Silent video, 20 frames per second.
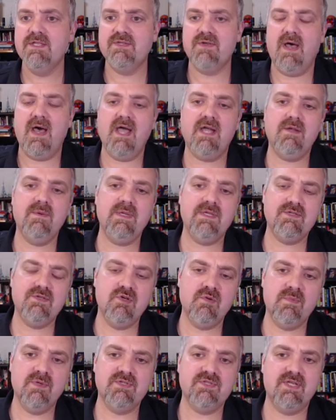So aqueous
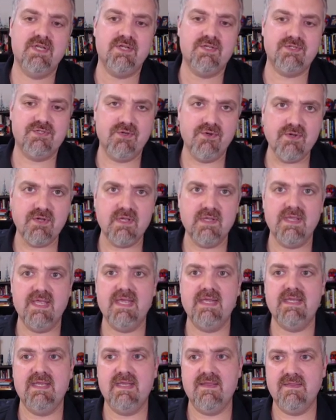humor is going to
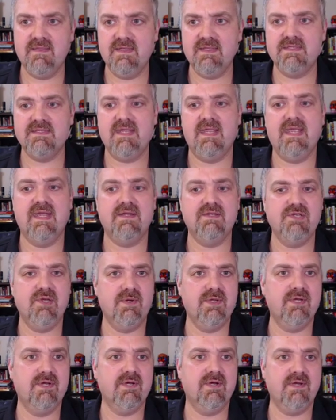circulate in this
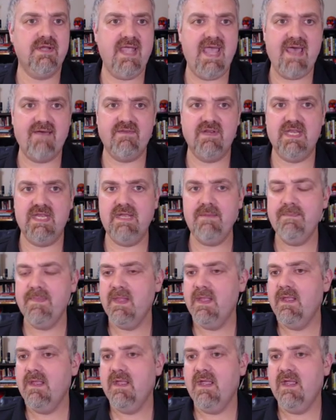anterior cavity,